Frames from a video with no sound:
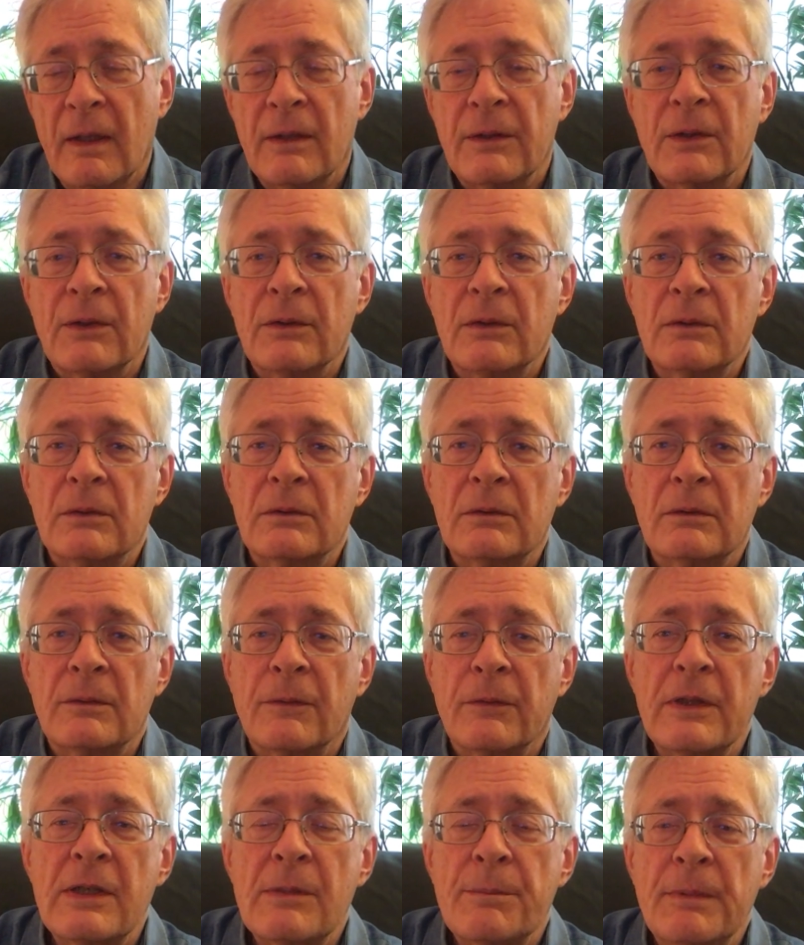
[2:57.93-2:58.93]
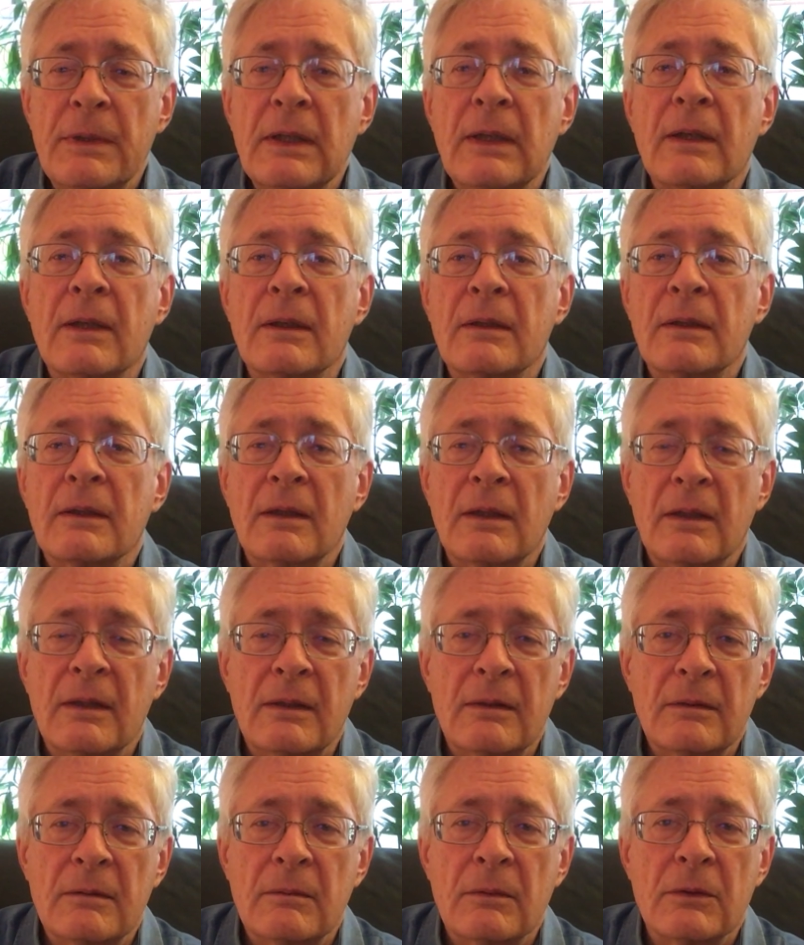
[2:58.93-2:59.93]
So free speak,
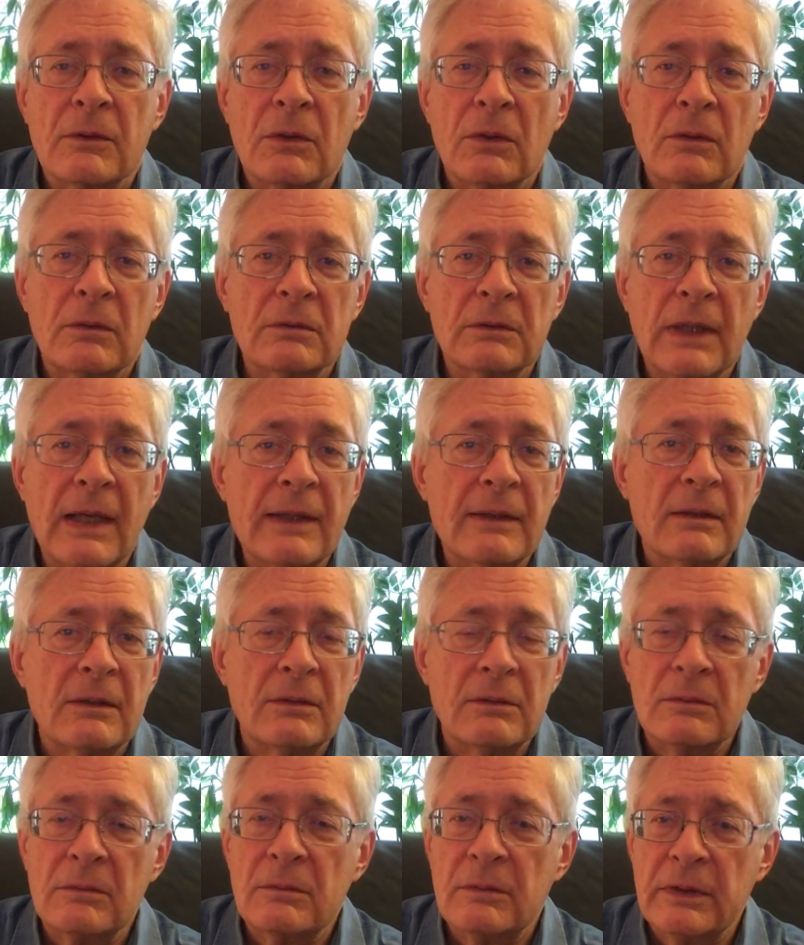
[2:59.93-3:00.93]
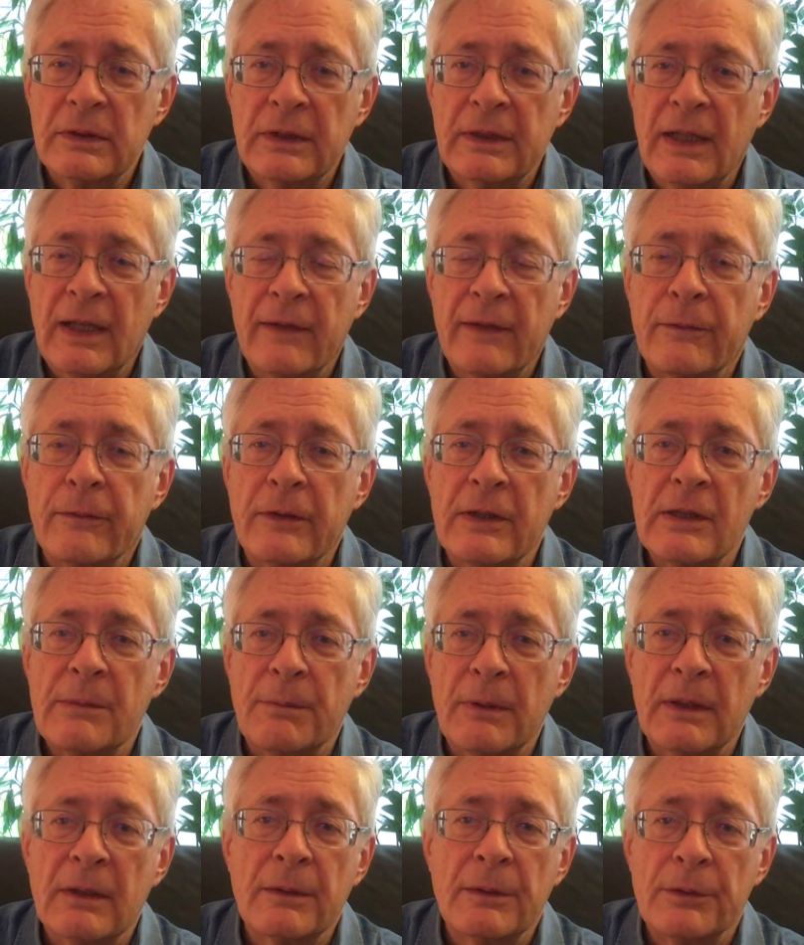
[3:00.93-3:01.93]
and we're told not to really free
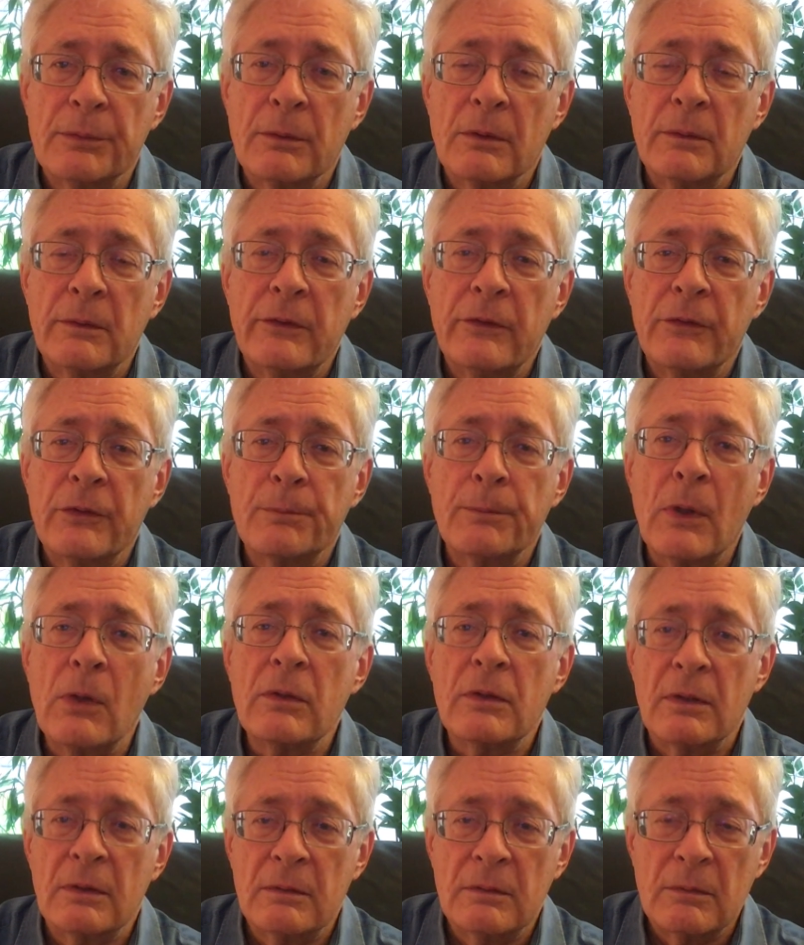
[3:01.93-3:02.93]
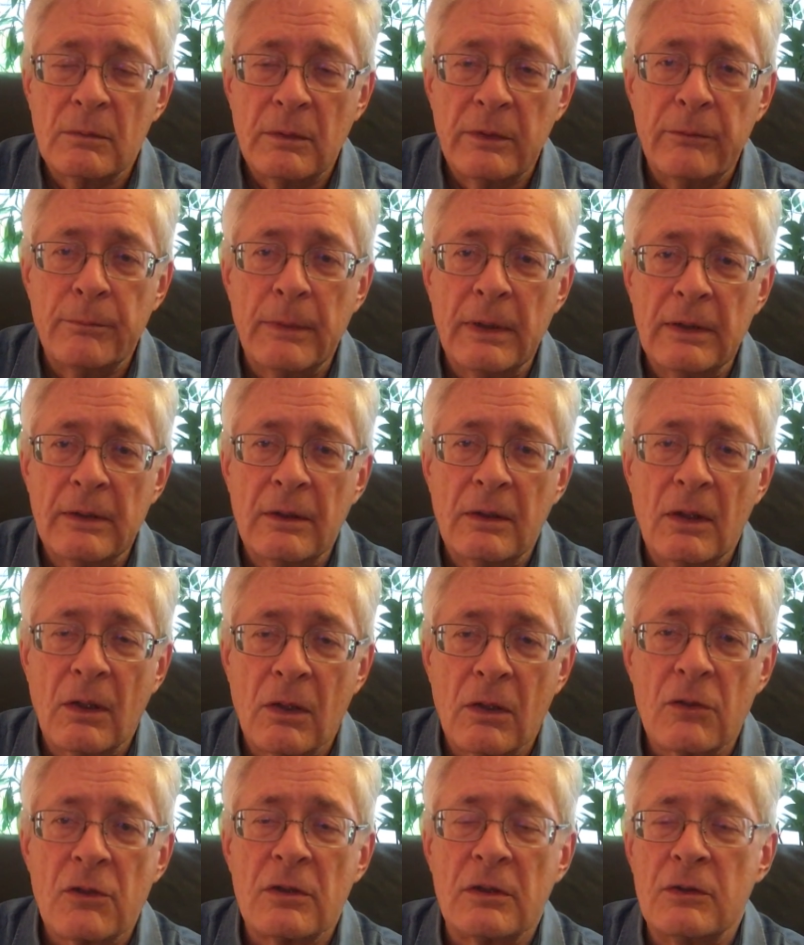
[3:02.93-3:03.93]
speak because when we've spoken, we've been
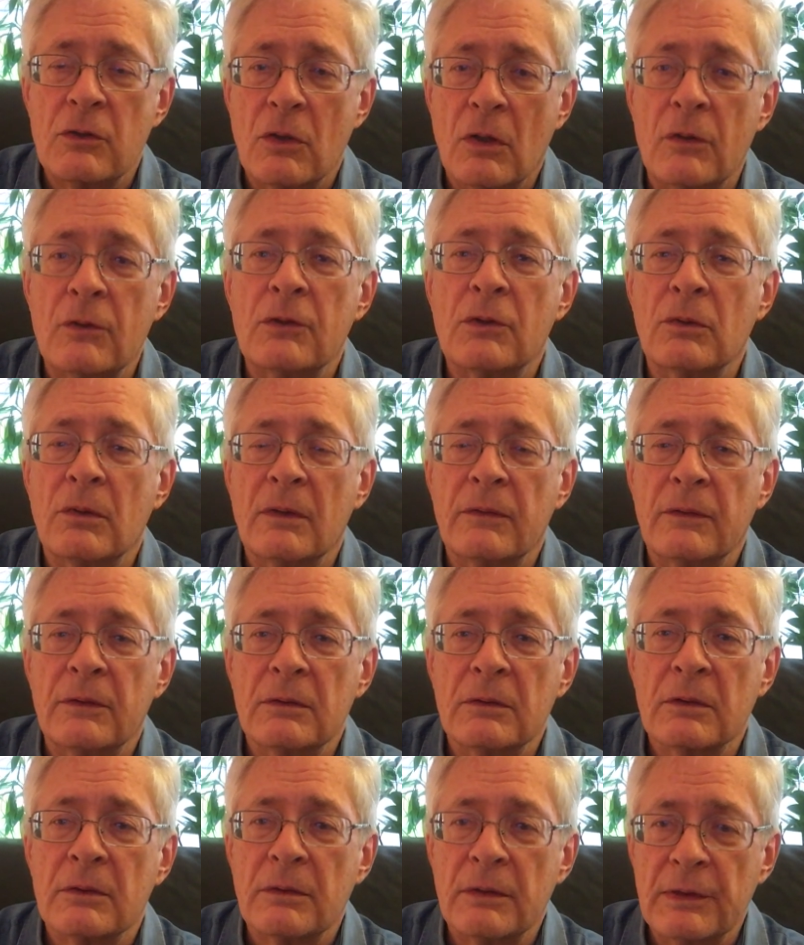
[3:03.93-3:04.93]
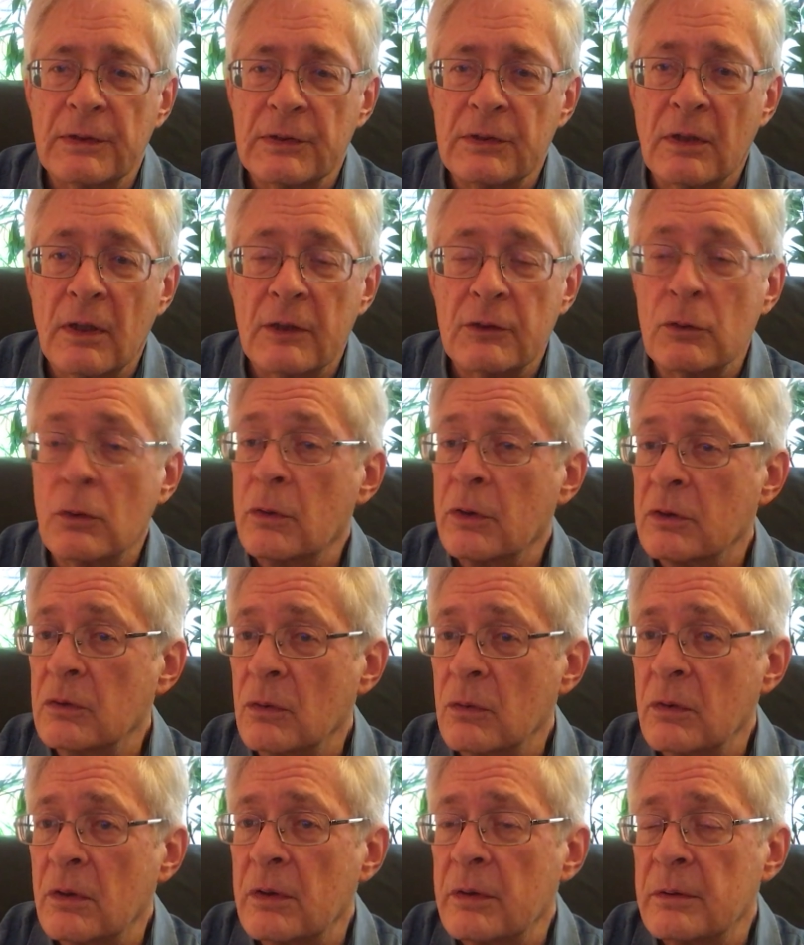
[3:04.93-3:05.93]
harshly judged often, or criticized, or
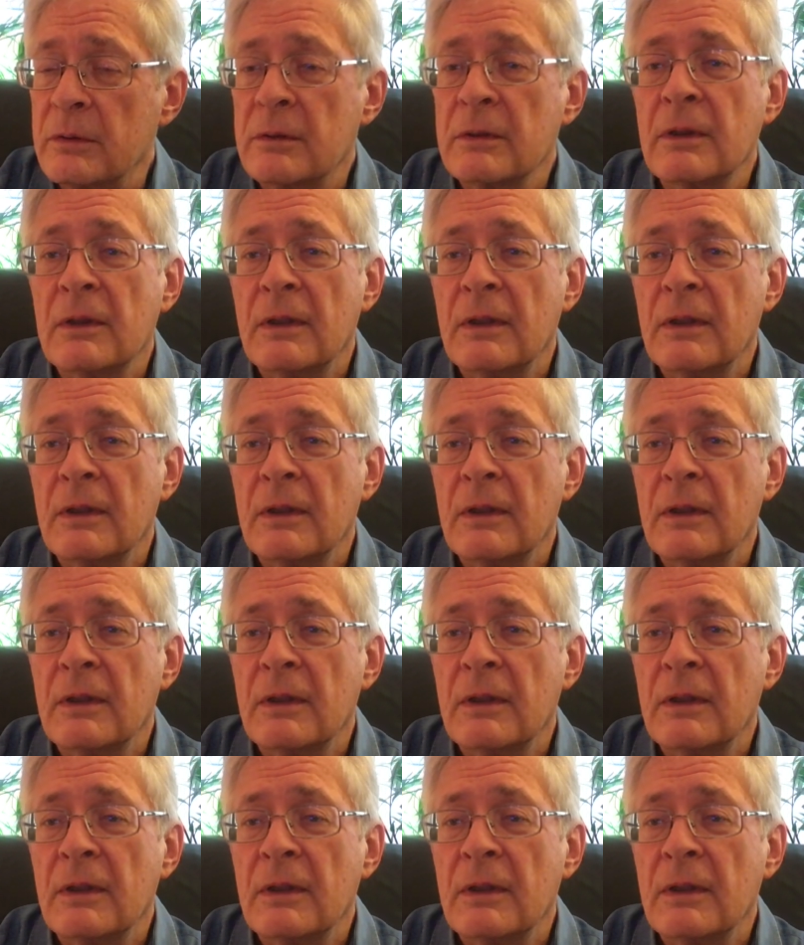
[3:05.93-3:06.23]
ignored.